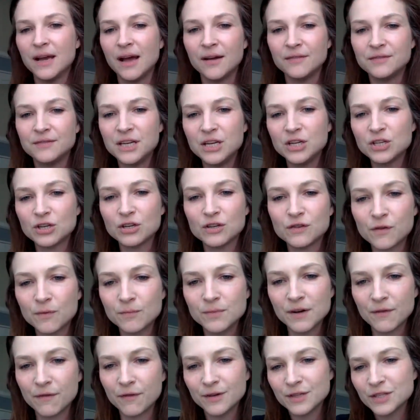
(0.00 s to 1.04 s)
teachers from
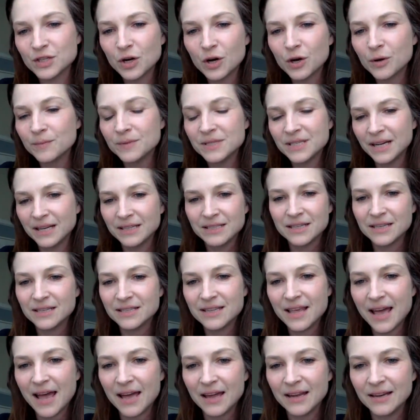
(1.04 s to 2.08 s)
different circumstances
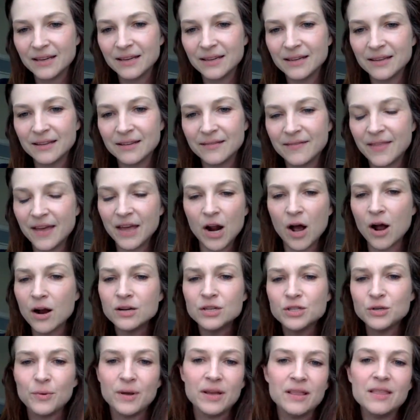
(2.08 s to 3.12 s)
that are
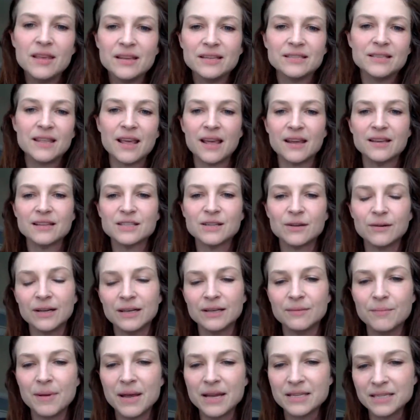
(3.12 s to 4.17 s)
doing these things. So it
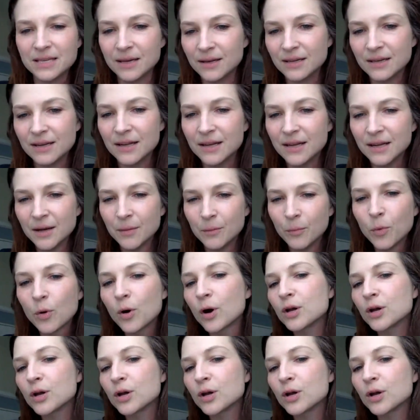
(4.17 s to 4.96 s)
makes it more